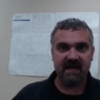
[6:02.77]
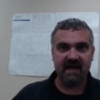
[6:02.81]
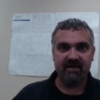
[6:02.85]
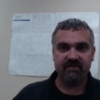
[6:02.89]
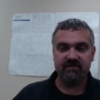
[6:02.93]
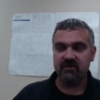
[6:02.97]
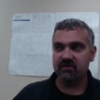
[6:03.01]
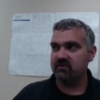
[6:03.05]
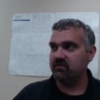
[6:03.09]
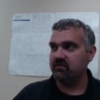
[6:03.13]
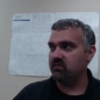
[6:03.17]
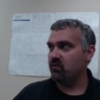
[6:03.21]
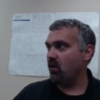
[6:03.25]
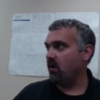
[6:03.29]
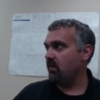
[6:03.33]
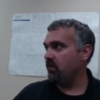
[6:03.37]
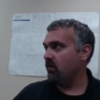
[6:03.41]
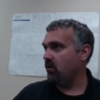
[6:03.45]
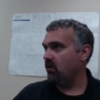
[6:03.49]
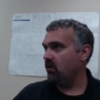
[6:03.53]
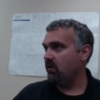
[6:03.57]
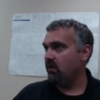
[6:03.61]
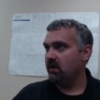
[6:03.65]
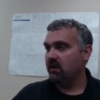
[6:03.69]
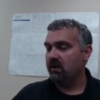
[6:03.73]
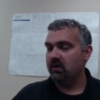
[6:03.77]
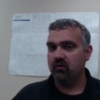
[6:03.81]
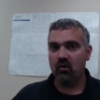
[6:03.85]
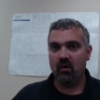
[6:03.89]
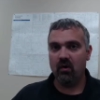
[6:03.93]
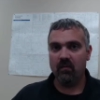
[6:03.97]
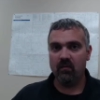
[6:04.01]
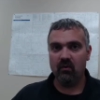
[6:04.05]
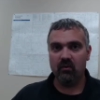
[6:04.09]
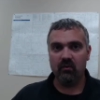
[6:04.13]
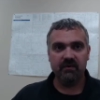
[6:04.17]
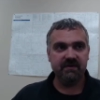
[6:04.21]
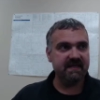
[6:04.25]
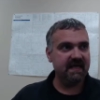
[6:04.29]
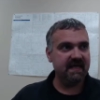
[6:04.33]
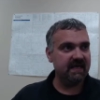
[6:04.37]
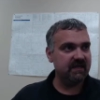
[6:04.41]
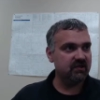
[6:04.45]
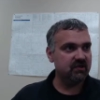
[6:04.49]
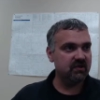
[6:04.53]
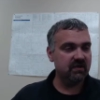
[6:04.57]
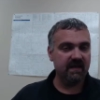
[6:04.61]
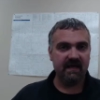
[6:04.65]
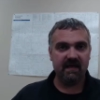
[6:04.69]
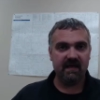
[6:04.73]
you can have just normal
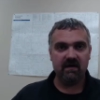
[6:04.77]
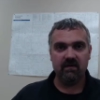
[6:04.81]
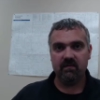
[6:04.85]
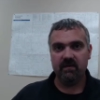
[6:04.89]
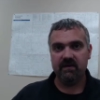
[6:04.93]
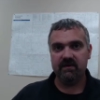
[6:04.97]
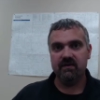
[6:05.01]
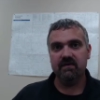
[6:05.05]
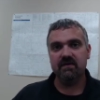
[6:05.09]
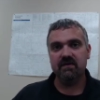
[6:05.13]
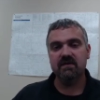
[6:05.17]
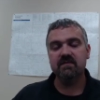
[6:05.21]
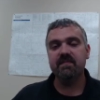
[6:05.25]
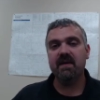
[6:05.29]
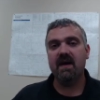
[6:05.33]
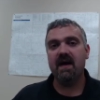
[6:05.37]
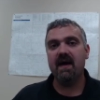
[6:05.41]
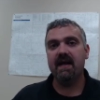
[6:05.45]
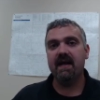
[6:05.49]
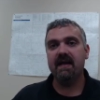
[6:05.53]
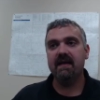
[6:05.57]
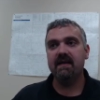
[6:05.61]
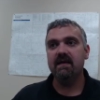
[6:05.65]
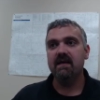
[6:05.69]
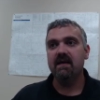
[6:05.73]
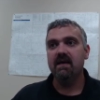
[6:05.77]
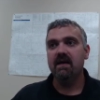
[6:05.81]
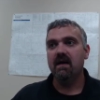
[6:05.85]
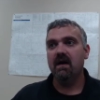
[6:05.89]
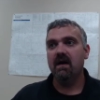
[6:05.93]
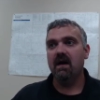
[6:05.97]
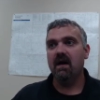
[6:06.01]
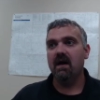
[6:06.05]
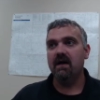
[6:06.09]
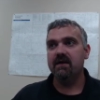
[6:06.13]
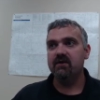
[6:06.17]
rotation like with your spine.